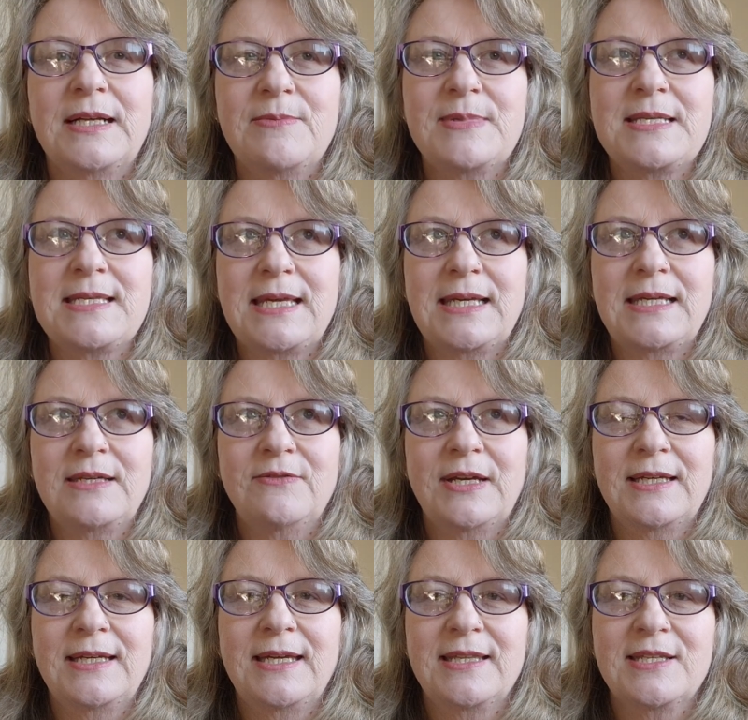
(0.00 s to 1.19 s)
me think if I
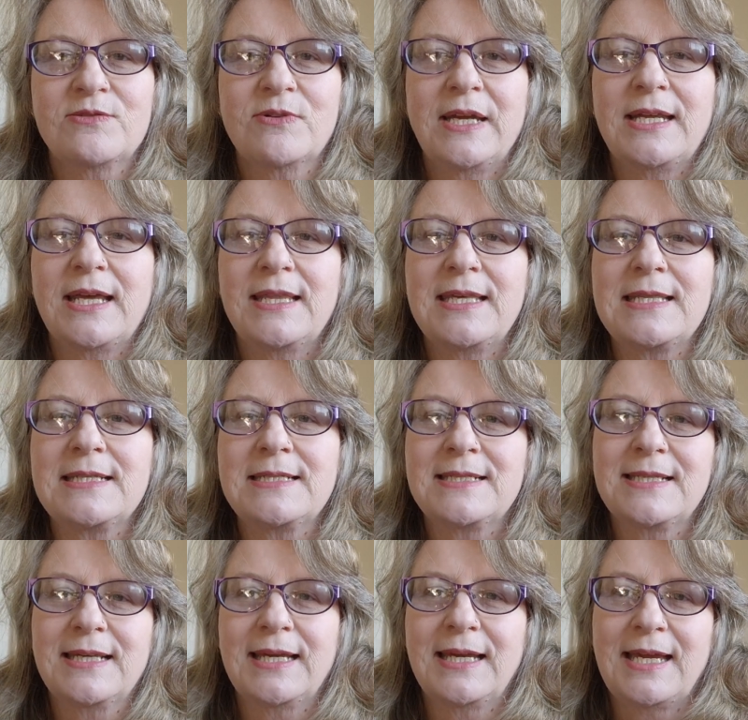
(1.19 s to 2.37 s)
can get this right. I think this is
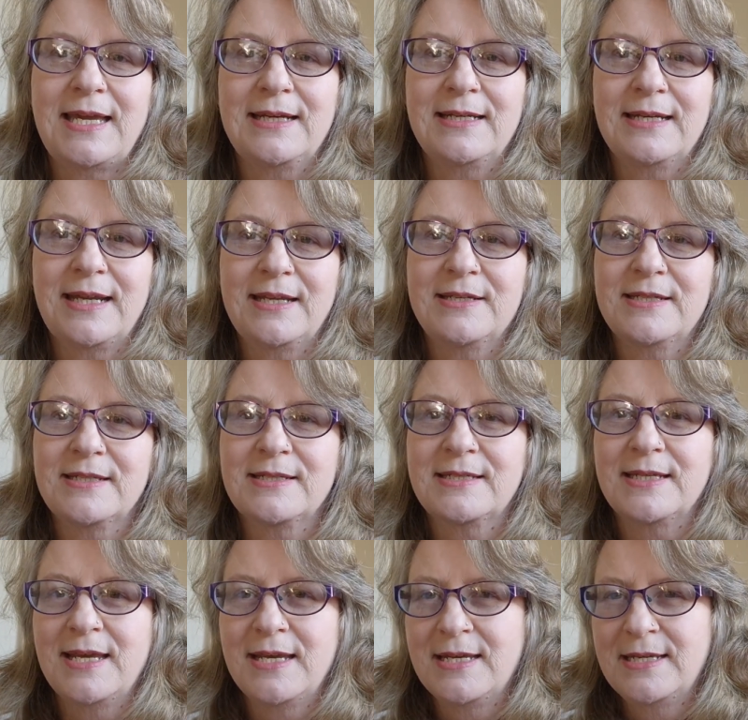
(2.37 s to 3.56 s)
the Caitlin Hunter's
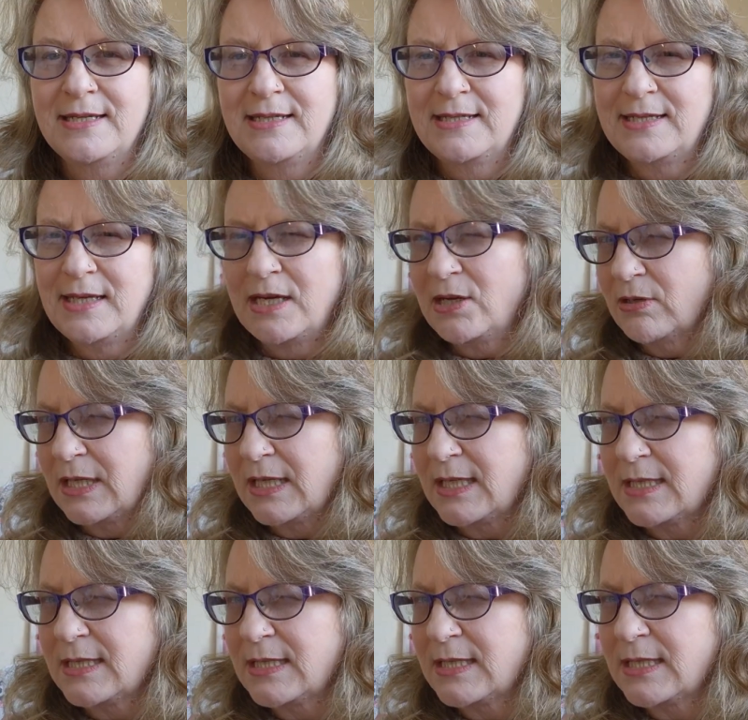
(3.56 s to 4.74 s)

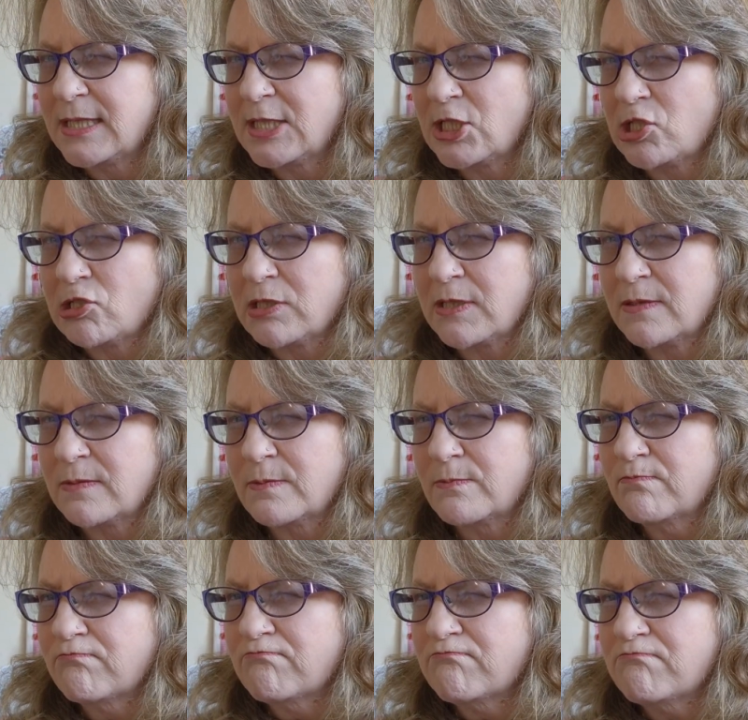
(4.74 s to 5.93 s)
Seagrass,
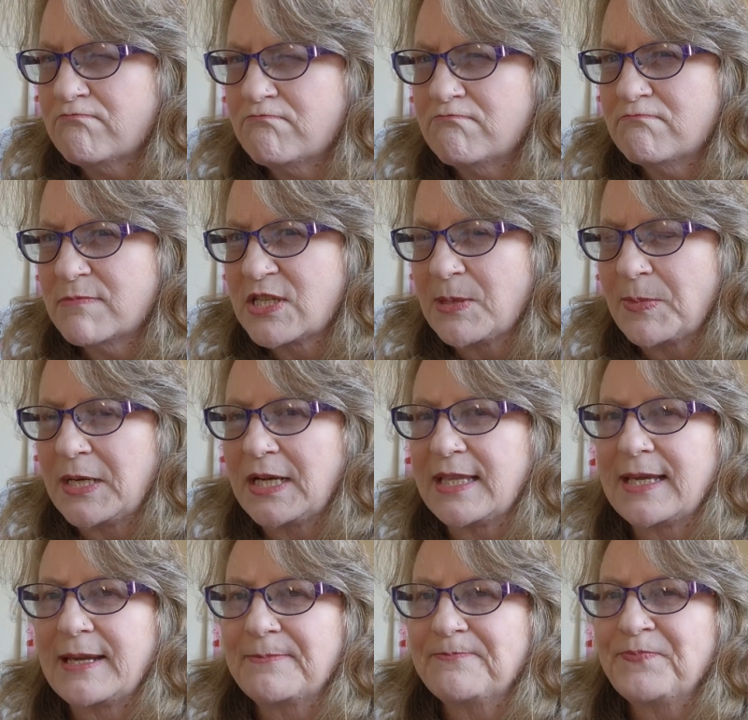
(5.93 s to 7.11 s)
something like
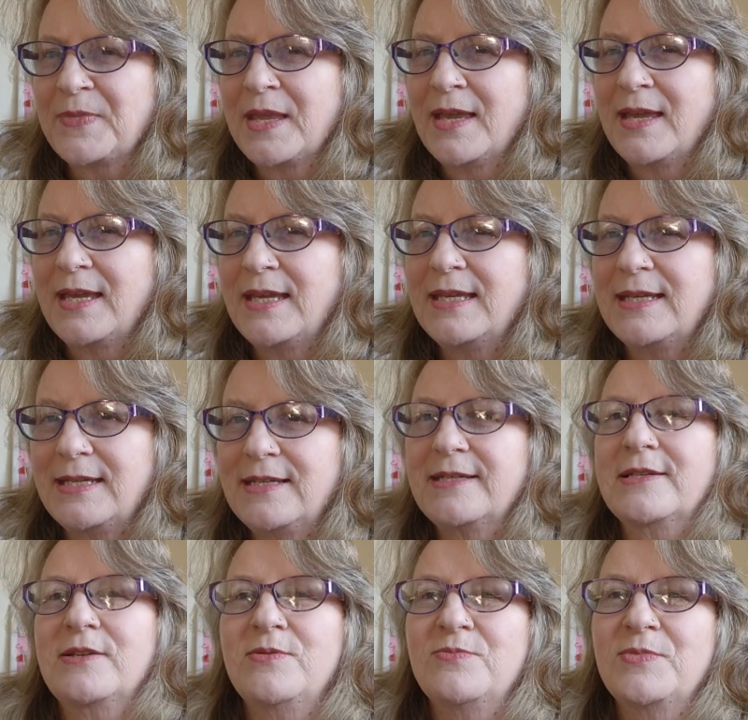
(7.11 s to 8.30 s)
that. It is
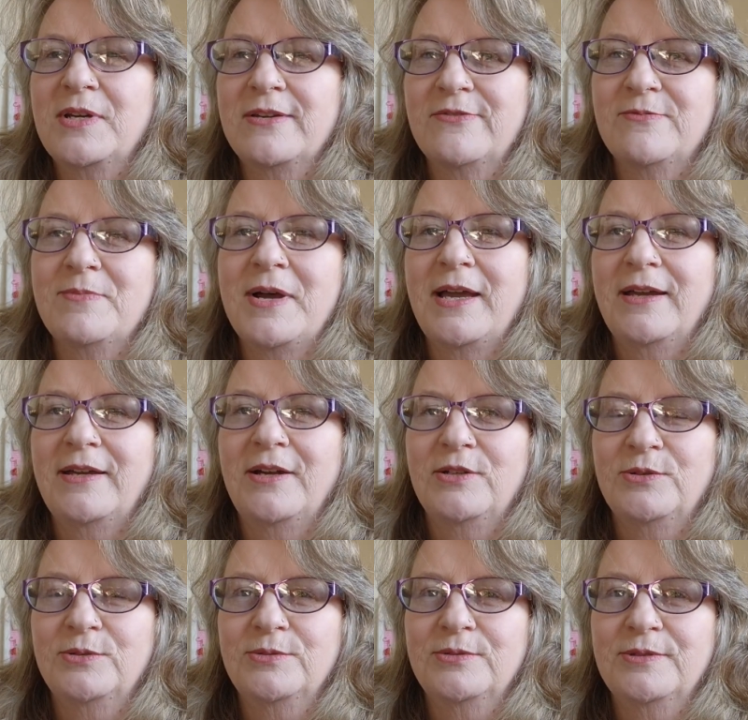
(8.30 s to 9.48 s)
on one of my
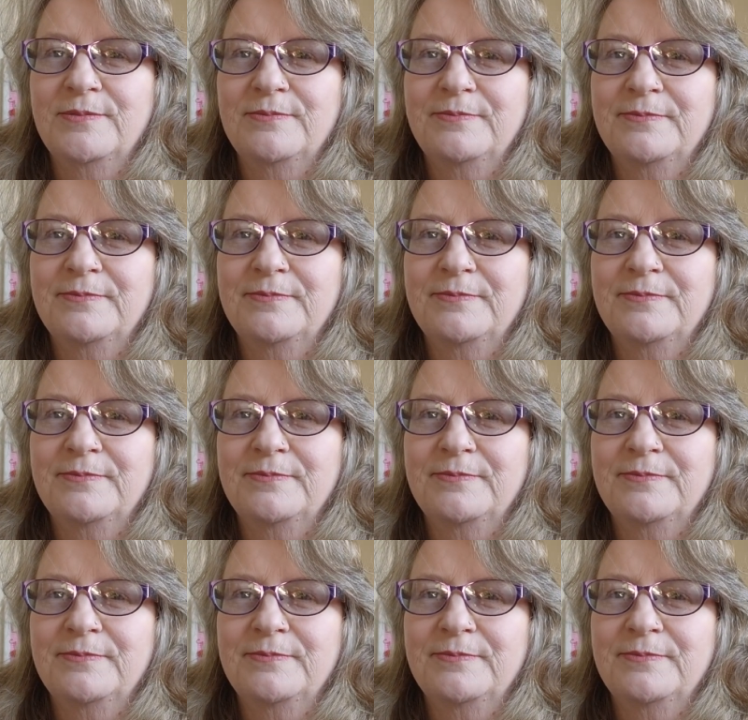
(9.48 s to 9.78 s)
old